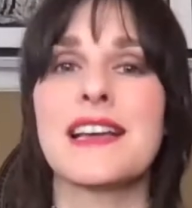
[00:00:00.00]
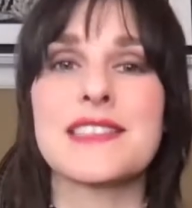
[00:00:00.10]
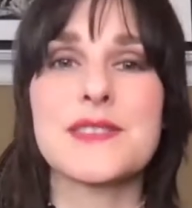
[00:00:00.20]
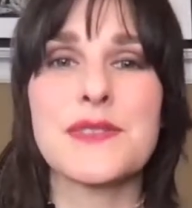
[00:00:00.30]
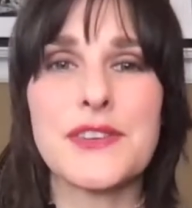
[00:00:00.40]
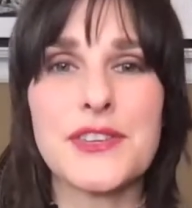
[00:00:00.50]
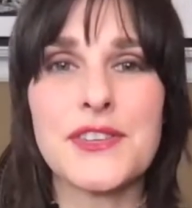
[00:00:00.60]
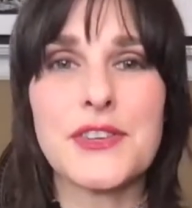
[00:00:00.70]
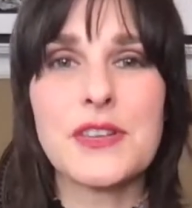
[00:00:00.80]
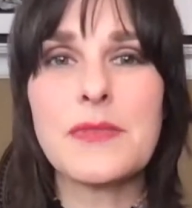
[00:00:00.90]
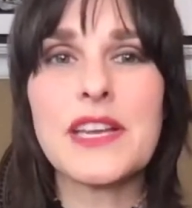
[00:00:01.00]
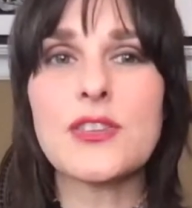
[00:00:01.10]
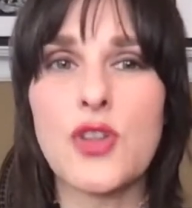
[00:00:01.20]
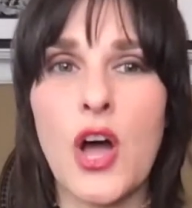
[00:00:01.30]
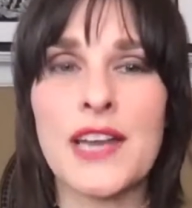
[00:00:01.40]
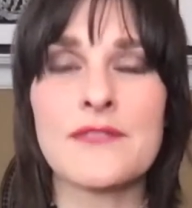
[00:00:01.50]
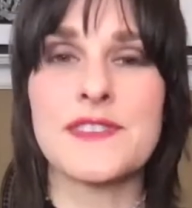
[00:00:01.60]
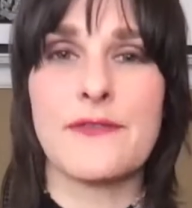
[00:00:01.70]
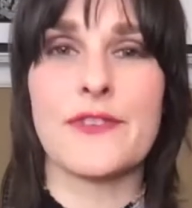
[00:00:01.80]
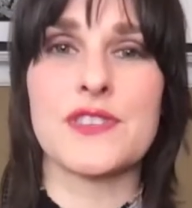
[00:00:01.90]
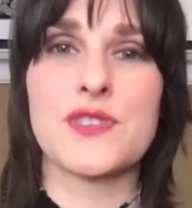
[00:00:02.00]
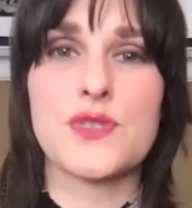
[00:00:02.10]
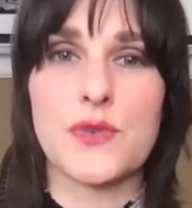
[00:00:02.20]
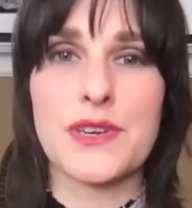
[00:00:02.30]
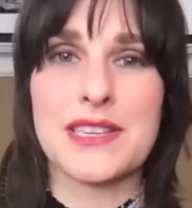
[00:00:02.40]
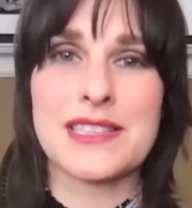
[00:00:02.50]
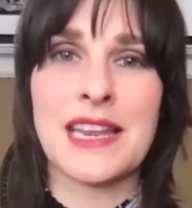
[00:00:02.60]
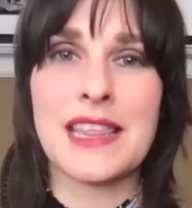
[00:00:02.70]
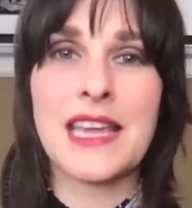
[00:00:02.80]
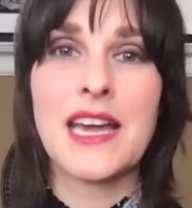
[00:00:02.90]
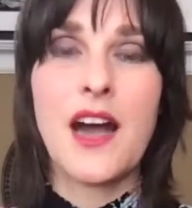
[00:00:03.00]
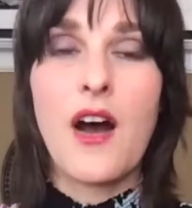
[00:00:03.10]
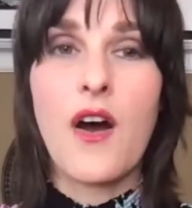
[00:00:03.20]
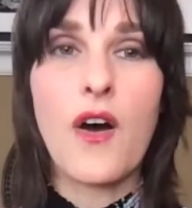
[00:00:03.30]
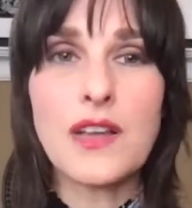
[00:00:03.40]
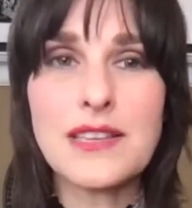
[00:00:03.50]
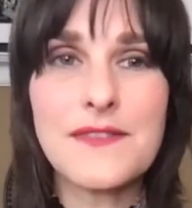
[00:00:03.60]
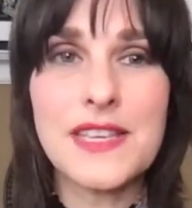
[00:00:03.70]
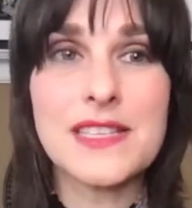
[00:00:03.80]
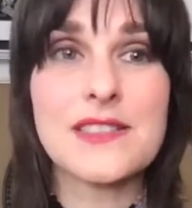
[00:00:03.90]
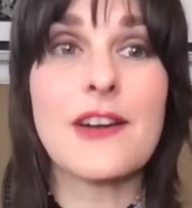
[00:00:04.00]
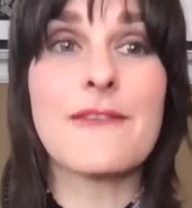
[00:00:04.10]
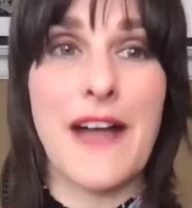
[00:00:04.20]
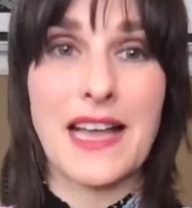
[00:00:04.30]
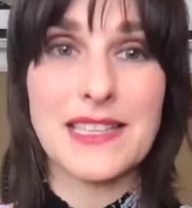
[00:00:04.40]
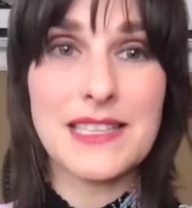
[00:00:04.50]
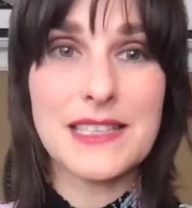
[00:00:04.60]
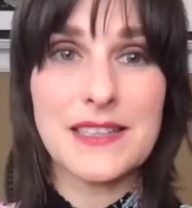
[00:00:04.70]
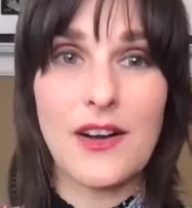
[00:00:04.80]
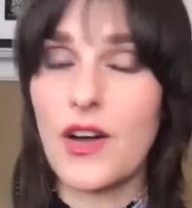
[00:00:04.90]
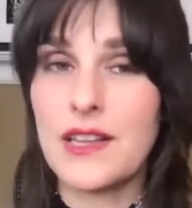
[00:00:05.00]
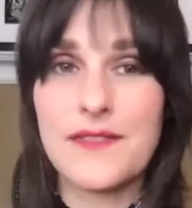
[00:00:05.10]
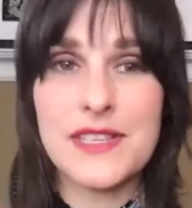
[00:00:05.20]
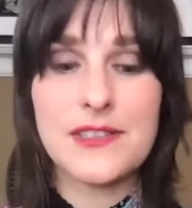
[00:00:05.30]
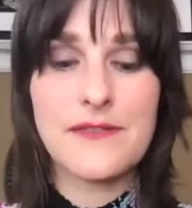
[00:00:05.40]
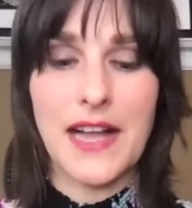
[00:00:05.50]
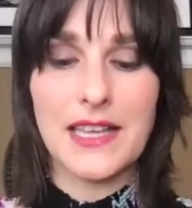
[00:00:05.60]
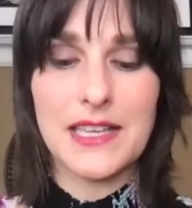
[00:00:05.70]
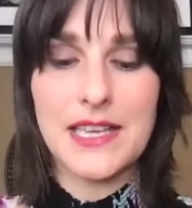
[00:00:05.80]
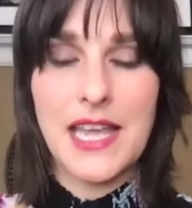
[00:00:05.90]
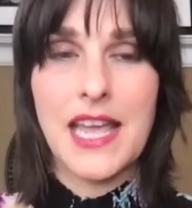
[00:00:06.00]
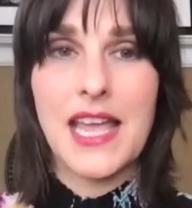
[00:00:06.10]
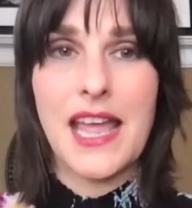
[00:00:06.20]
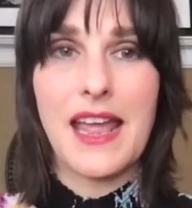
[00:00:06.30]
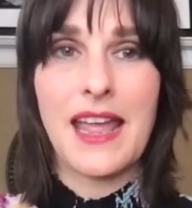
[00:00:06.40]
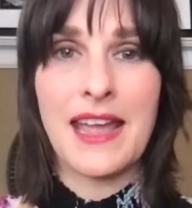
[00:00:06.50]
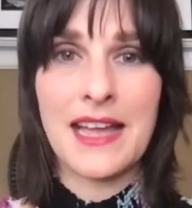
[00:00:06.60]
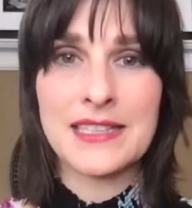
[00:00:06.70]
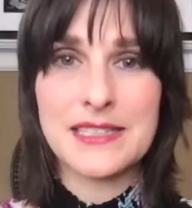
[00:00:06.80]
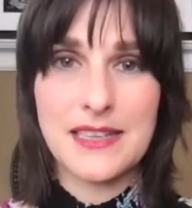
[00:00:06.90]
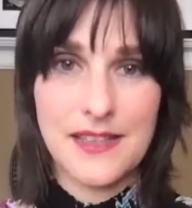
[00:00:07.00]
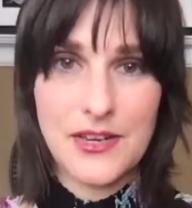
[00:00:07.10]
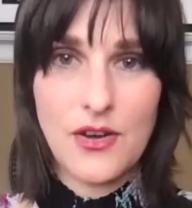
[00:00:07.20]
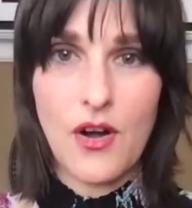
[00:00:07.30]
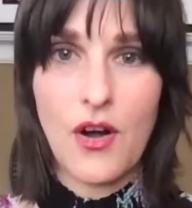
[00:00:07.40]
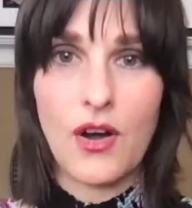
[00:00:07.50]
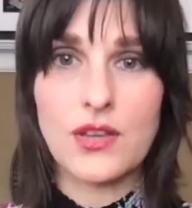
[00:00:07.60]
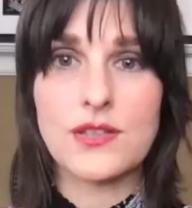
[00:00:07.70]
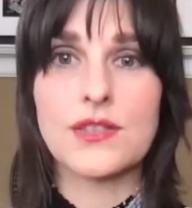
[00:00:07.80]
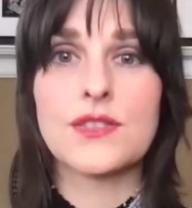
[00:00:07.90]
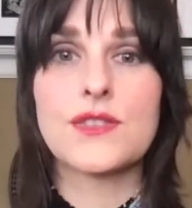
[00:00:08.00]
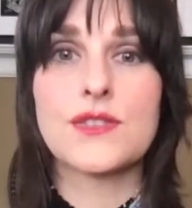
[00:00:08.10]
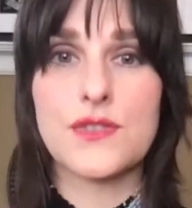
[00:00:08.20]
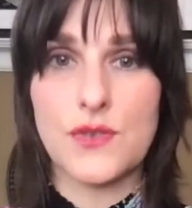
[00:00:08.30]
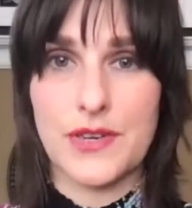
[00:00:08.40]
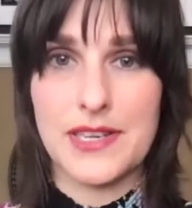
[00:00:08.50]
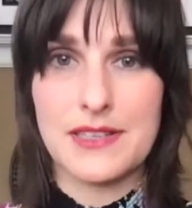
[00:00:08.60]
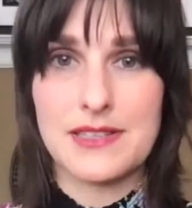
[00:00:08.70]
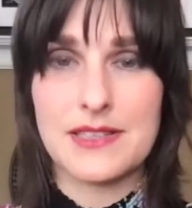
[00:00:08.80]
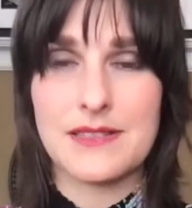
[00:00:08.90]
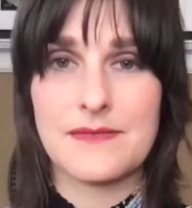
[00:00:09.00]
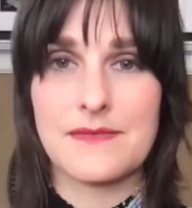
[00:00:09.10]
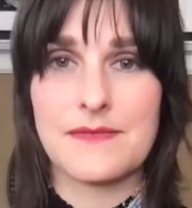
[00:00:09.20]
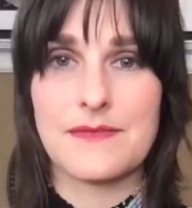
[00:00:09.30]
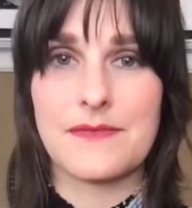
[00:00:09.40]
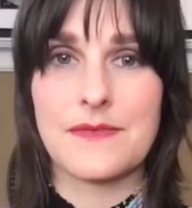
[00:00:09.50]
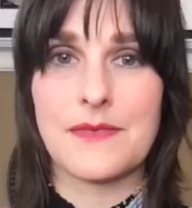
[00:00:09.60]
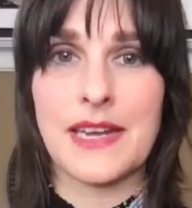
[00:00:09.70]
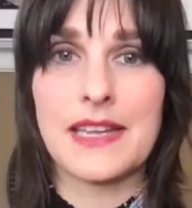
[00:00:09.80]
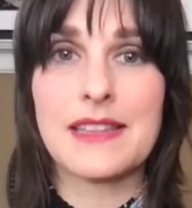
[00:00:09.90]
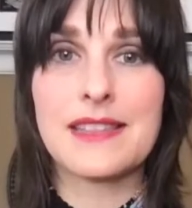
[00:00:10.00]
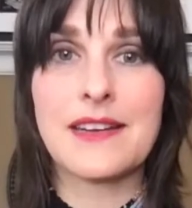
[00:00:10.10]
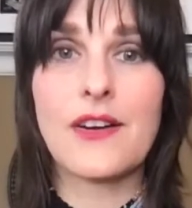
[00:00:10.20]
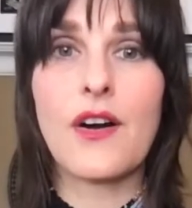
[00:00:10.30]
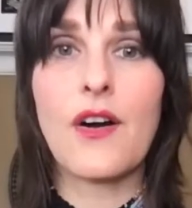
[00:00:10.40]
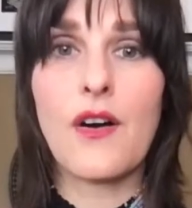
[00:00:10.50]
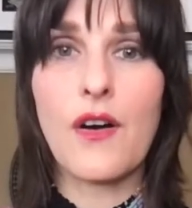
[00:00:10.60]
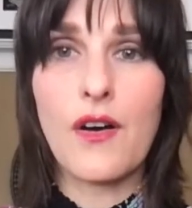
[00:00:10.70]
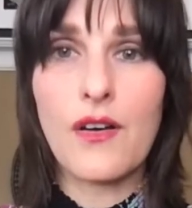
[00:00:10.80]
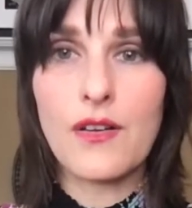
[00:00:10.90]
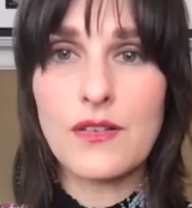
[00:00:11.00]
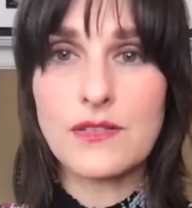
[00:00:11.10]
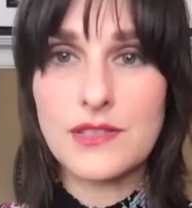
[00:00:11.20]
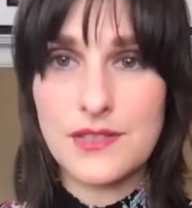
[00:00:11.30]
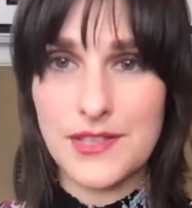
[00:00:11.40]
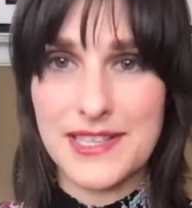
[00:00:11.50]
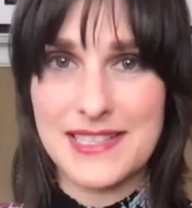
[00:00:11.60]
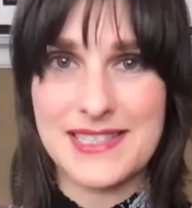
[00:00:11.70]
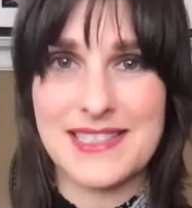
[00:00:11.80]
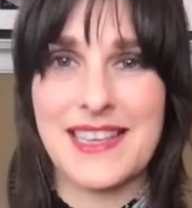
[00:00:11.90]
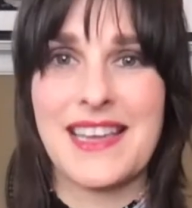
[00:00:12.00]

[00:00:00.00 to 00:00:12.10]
And so there could be a lot of different stories. And I think all of these are valid. All of these are valid, and they're all stories. Right? They're all stories.